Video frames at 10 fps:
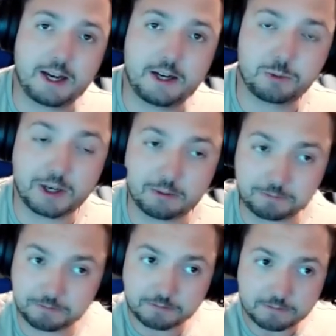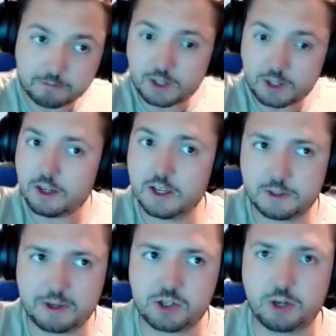as well,
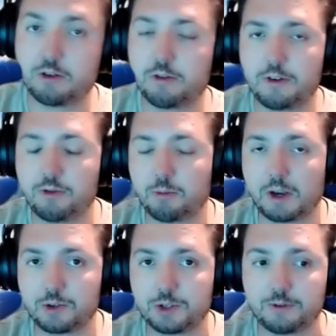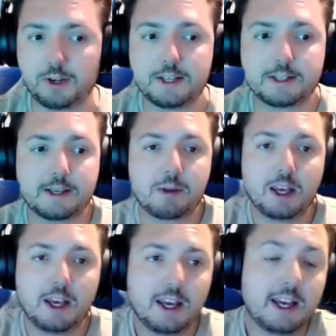especially if you're on Microsoft Flight Sim.
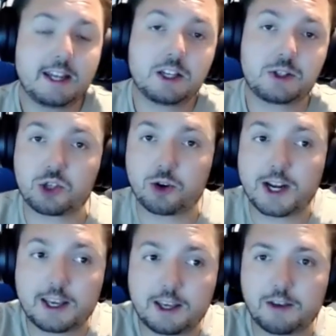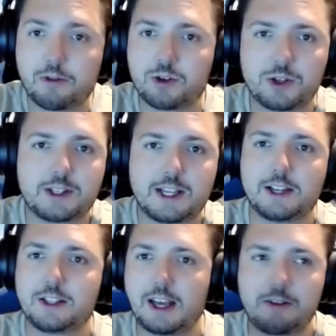It does the trick if you're just there
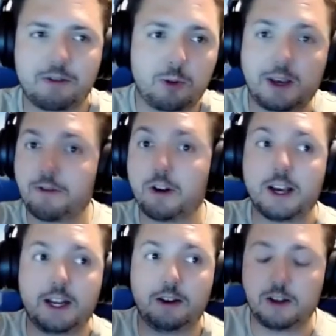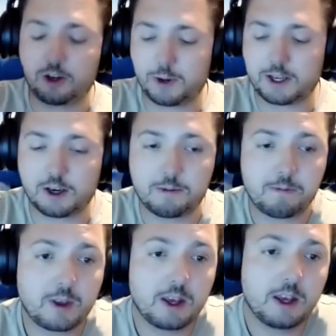to have a quick fly and a quick go.
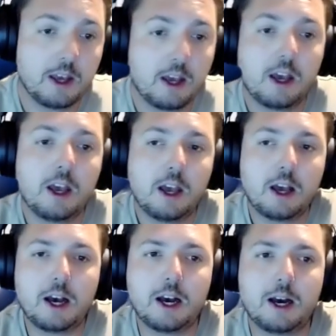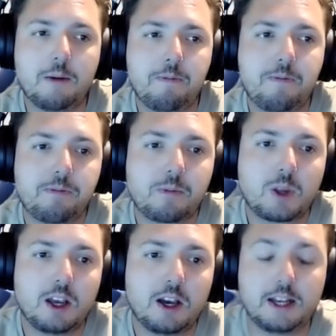
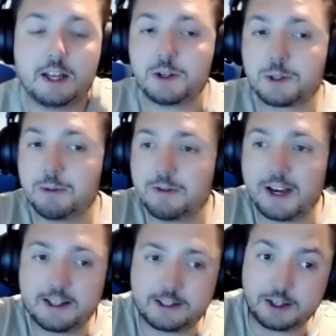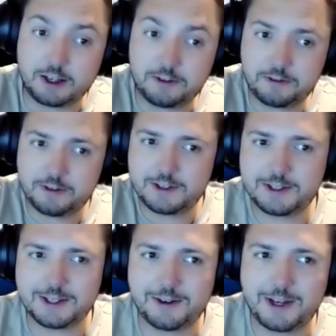And then there's some advanced stuff.
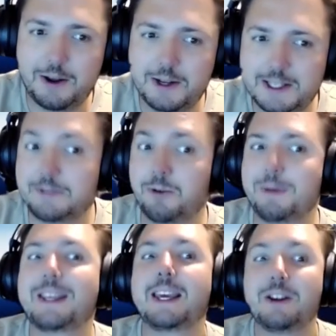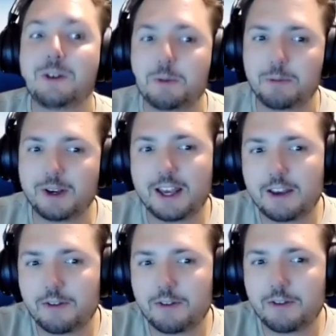So I know this is for beginners, but
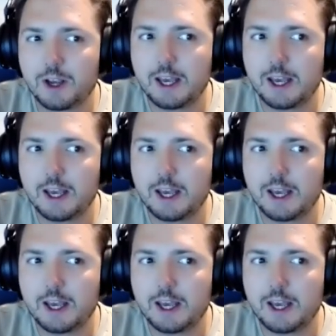if you're